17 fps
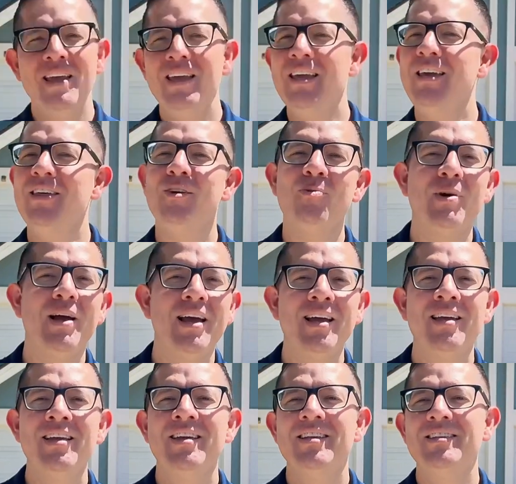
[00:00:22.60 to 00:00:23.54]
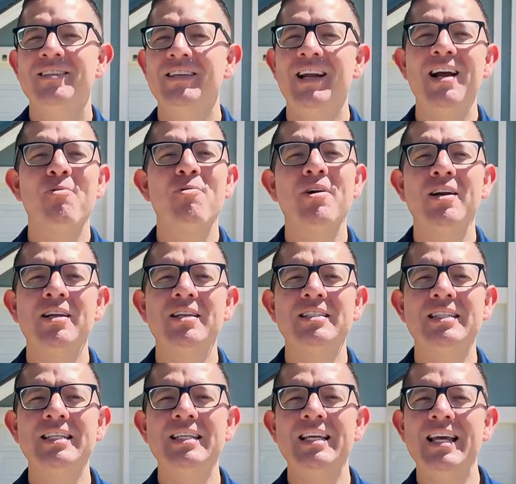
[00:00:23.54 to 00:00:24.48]
Either way, today we're going to
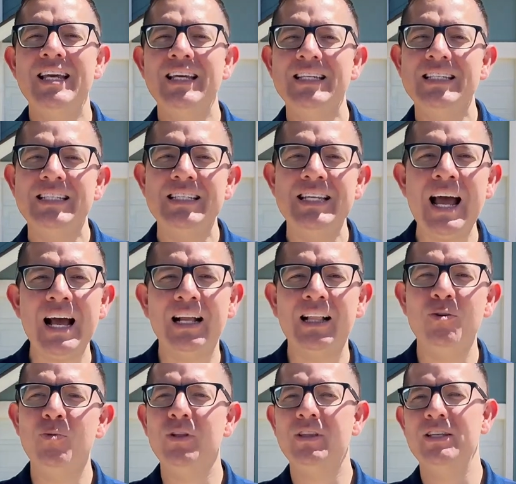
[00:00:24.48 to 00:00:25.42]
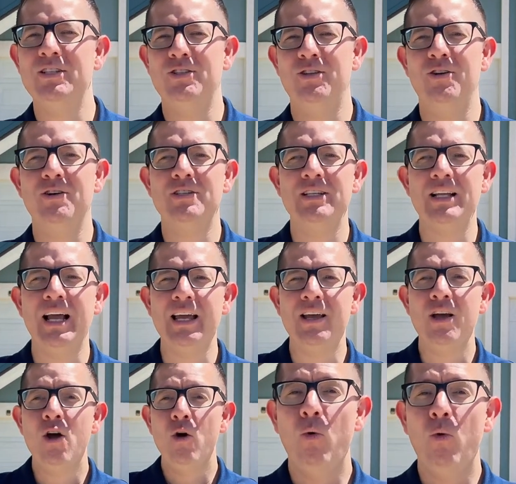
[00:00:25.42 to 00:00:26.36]
see exactly what this looks like,
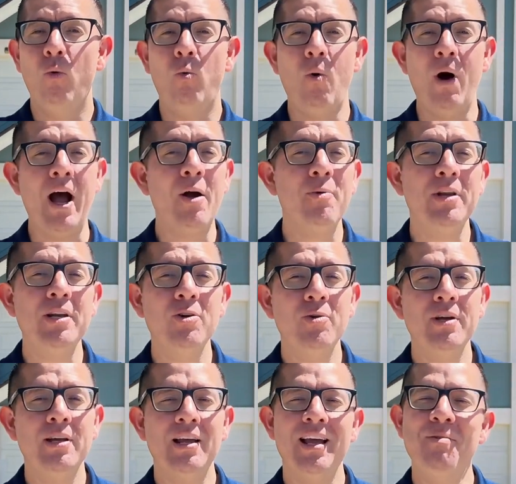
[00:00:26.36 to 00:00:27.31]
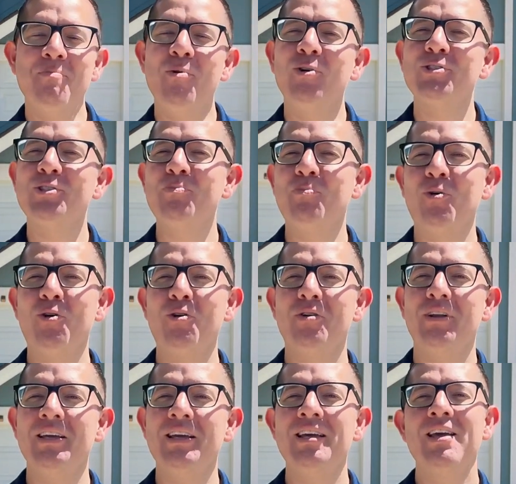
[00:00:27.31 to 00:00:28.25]
why we do it, and most
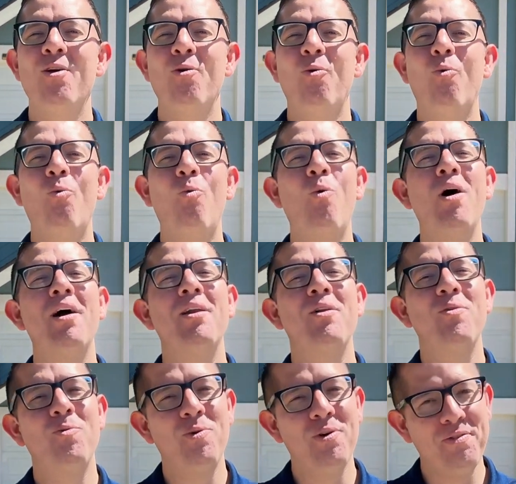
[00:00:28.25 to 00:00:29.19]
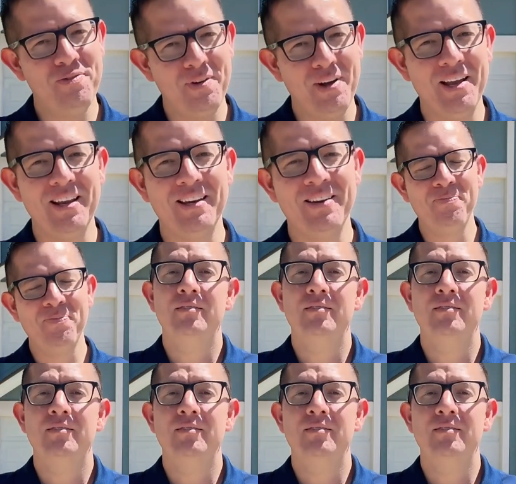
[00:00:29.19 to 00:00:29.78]
importantly, what we find.